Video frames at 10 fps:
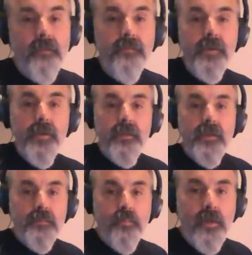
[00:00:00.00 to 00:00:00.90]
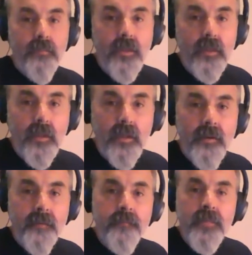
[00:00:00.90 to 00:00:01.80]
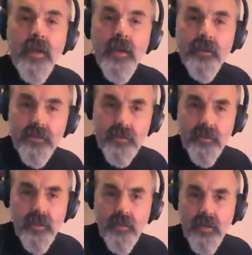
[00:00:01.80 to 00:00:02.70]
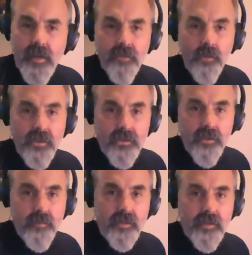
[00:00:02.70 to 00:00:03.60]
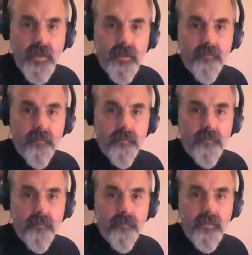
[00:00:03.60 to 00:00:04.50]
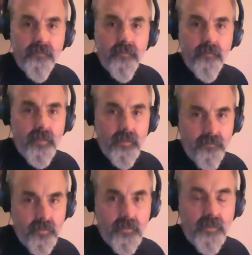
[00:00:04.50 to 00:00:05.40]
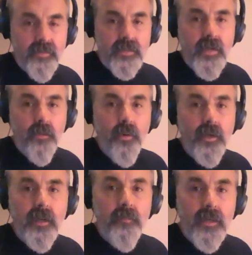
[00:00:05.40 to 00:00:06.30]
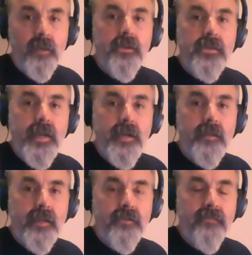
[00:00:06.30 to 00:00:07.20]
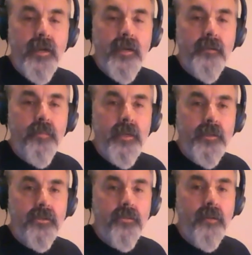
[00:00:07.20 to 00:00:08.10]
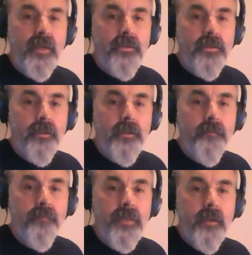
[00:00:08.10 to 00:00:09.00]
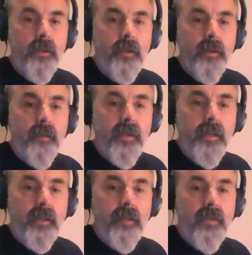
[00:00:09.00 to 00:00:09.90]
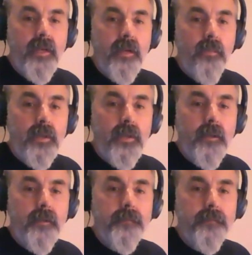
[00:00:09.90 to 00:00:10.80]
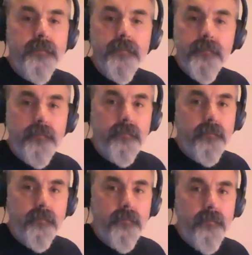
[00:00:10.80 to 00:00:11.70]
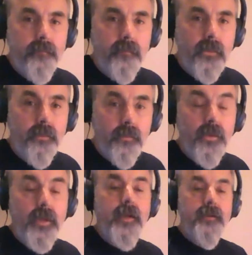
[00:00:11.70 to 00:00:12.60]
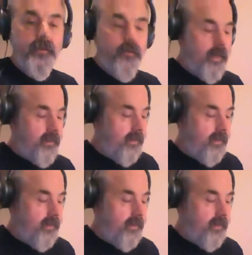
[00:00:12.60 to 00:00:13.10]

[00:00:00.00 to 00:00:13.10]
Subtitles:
for you at this point, but does anyone have a question about that? If it's not working, but you understand it, that's fine. But I just want to make sure I'm not leaving anyone. Nope. Okay, great.